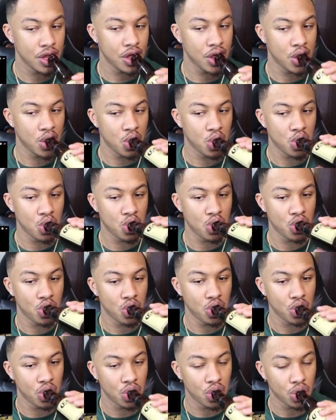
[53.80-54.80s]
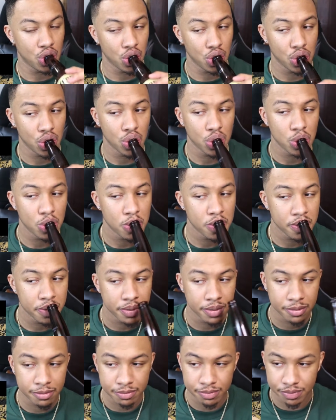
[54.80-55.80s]

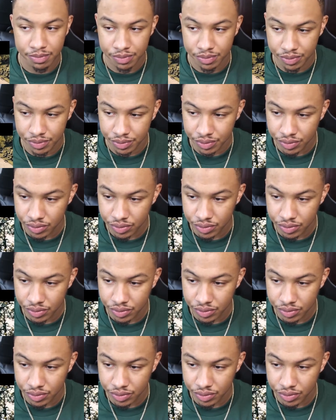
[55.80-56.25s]
(no one is talking)